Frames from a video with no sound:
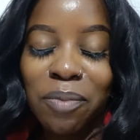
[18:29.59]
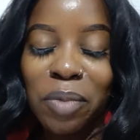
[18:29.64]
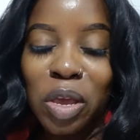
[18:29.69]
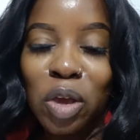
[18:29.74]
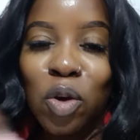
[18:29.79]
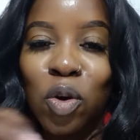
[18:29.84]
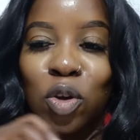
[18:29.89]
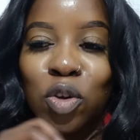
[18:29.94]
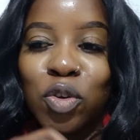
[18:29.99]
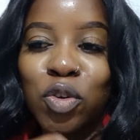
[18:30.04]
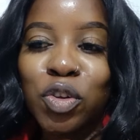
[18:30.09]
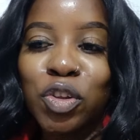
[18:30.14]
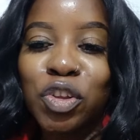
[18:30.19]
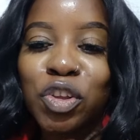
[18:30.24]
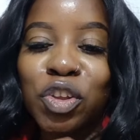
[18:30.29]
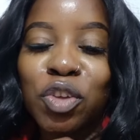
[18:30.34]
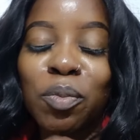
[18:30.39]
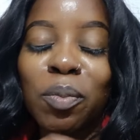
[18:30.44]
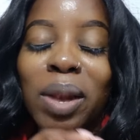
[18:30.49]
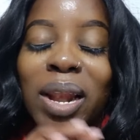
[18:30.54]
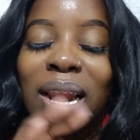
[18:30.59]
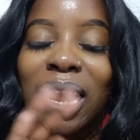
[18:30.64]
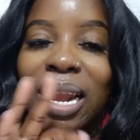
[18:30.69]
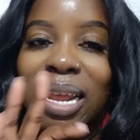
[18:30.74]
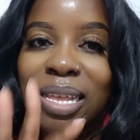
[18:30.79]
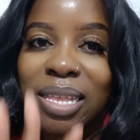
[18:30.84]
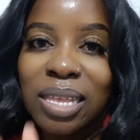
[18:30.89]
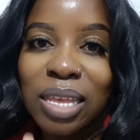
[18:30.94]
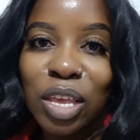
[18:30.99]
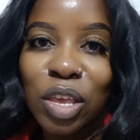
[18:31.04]
May God continue
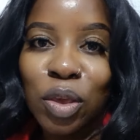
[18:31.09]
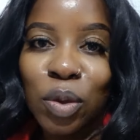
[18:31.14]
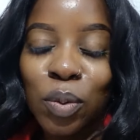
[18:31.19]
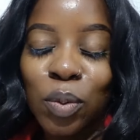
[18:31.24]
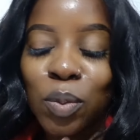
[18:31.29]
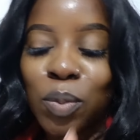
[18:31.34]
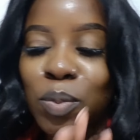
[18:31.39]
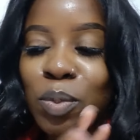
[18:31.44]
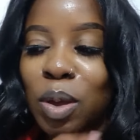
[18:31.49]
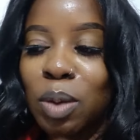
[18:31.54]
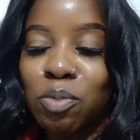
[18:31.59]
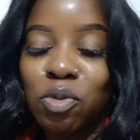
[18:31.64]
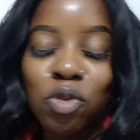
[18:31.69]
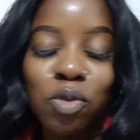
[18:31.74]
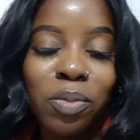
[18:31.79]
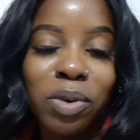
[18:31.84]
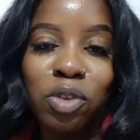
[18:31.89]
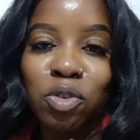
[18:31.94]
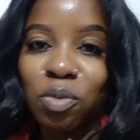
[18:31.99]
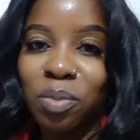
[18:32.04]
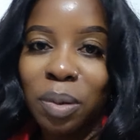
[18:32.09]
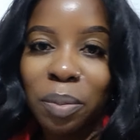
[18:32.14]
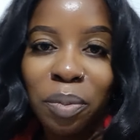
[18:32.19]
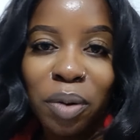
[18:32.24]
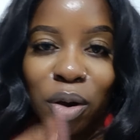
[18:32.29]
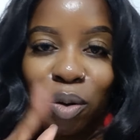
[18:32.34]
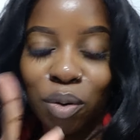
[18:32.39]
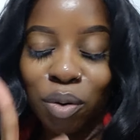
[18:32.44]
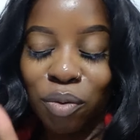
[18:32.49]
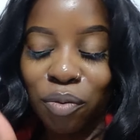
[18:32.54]
blessing you. I'm super, super
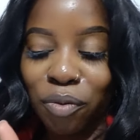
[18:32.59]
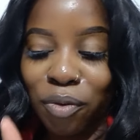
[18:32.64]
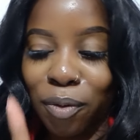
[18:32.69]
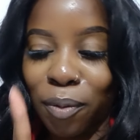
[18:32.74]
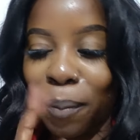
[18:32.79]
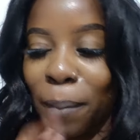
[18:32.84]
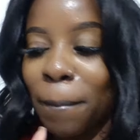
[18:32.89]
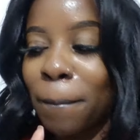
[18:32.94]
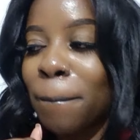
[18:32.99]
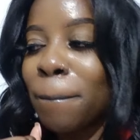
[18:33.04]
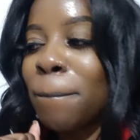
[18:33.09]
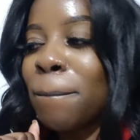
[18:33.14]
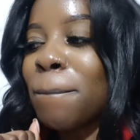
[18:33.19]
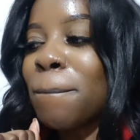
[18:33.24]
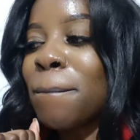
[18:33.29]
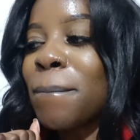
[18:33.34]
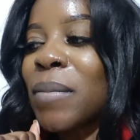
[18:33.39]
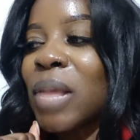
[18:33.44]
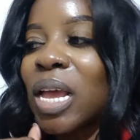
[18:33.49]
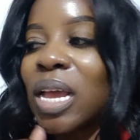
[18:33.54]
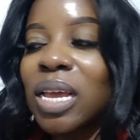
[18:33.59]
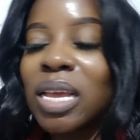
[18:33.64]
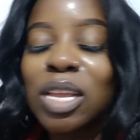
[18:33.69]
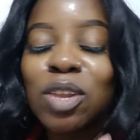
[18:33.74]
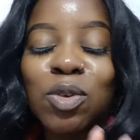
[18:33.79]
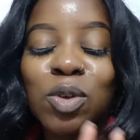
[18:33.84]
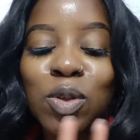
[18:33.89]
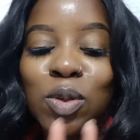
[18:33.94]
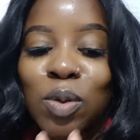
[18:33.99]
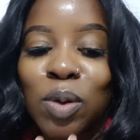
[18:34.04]
proud of you. It
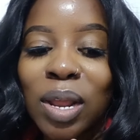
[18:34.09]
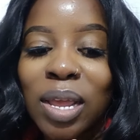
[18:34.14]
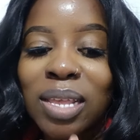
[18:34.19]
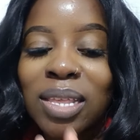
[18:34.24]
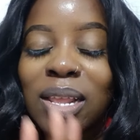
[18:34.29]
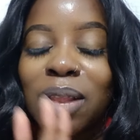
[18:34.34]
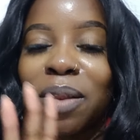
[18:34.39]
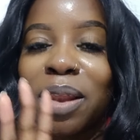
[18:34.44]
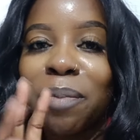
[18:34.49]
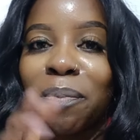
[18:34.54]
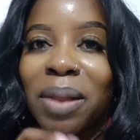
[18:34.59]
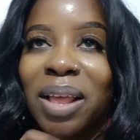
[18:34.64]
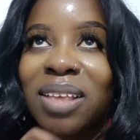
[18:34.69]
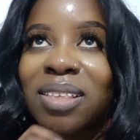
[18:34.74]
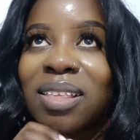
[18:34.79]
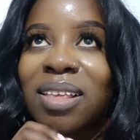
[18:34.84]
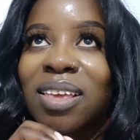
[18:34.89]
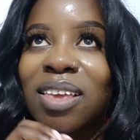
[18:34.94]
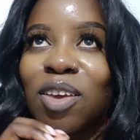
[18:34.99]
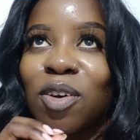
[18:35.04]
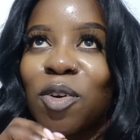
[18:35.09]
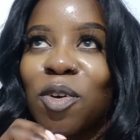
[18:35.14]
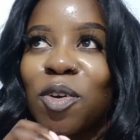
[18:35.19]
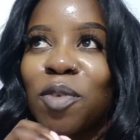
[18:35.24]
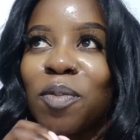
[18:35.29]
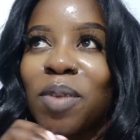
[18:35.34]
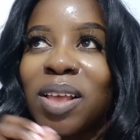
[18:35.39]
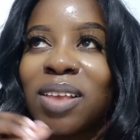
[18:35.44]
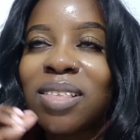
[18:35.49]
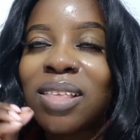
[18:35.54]
was so nice. Plus
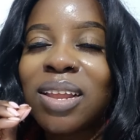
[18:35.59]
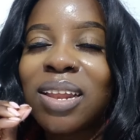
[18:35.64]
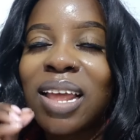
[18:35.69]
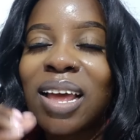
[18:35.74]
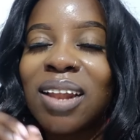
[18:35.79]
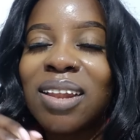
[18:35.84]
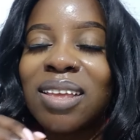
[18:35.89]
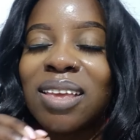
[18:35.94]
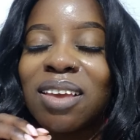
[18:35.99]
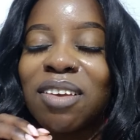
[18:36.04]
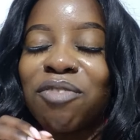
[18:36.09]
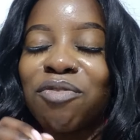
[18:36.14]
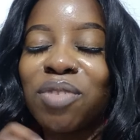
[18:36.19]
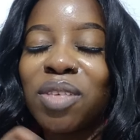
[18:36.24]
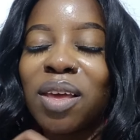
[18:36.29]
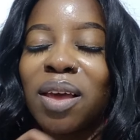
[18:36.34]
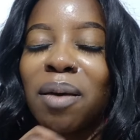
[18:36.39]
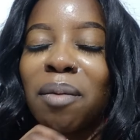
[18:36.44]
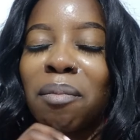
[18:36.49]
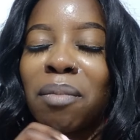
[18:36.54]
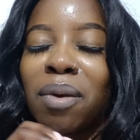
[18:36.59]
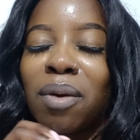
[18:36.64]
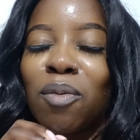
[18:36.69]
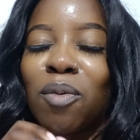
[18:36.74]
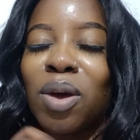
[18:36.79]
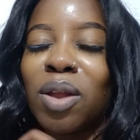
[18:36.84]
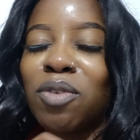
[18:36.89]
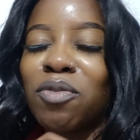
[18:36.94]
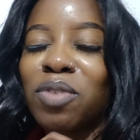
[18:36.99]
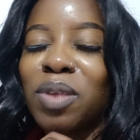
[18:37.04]
the dad gave
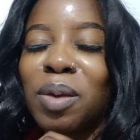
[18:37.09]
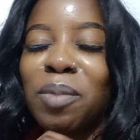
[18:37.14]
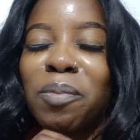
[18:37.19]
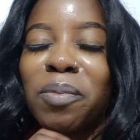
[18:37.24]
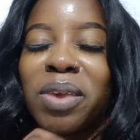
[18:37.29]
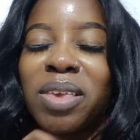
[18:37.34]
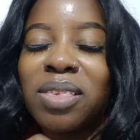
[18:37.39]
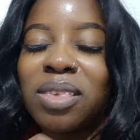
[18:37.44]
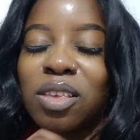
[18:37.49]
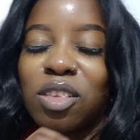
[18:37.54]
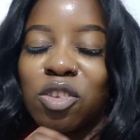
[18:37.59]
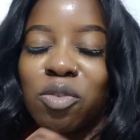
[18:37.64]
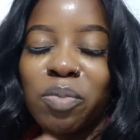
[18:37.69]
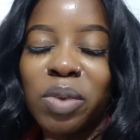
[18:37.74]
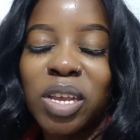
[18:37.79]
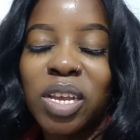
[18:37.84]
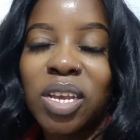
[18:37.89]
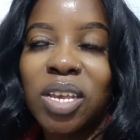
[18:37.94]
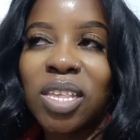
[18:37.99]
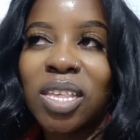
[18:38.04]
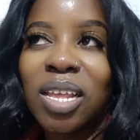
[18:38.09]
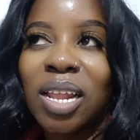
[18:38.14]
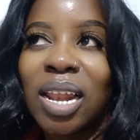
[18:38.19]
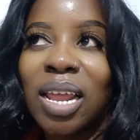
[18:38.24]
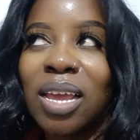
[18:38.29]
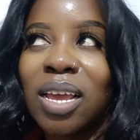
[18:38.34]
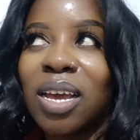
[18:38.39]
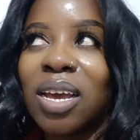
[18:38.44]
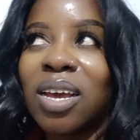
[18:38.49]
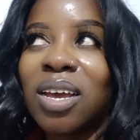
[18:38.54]
one of the amazing speeches.
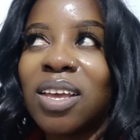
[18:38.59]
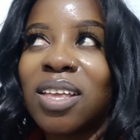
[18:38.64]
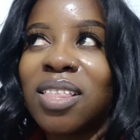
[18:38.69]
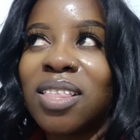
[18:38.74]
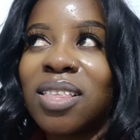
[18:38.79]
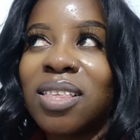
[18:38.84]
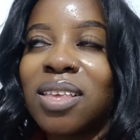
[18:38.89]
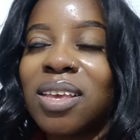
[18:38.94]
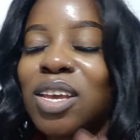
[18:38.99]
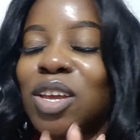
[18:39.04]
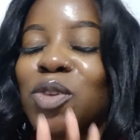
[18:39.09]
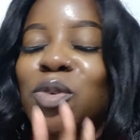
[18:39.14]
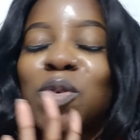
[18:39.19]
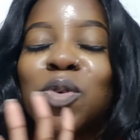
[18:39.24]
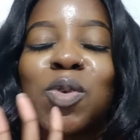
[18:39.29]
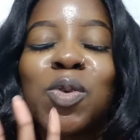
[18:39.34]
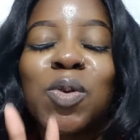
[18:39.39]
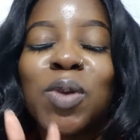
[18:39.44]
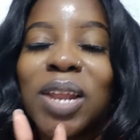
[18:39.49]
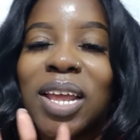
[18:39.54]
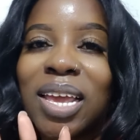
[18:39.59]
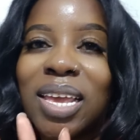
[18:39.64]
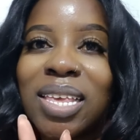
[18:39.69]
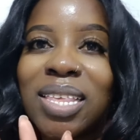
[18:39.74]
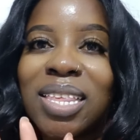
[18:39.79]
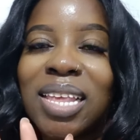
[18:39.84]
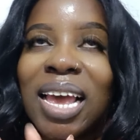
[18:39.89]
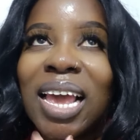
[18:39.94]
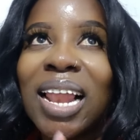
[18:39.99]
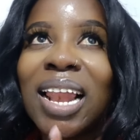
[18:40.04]
Like, it was so
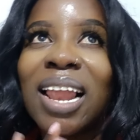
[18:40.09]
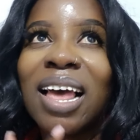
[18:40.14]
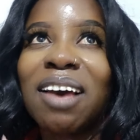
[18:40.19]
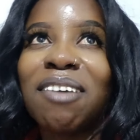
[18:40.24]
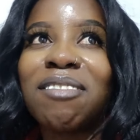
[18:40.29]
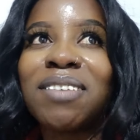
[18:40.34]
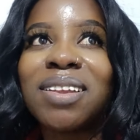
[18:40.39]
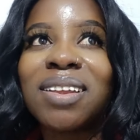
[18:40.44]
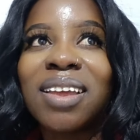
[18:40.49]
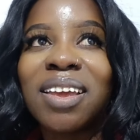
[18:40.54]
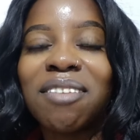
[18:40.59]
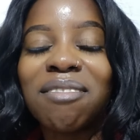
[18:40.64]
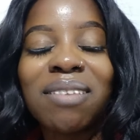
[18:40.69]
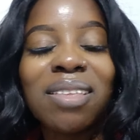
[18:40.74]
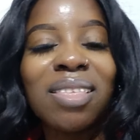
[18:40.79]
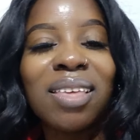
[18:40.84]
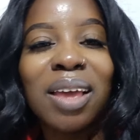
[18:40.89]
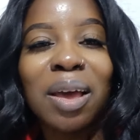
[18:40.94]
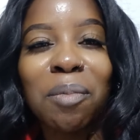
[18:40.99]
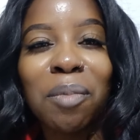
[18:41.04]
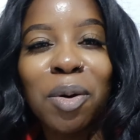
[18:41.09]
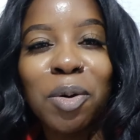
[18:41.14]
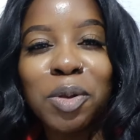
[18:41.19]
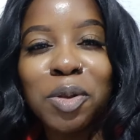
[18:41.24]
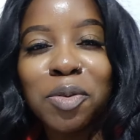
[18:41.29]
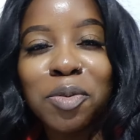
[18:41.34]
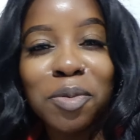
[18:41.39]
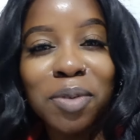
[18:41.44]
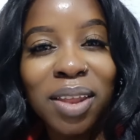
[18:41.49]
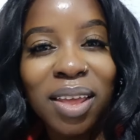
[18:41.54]
nice. I loved everything about
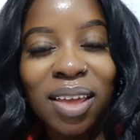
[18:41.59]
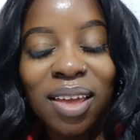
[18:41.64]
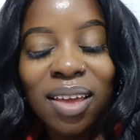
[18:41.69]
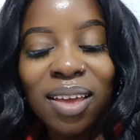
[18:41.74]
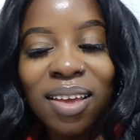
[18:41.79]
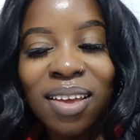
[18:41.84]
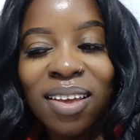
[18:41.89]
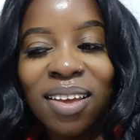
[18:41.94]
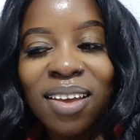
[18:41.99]
today.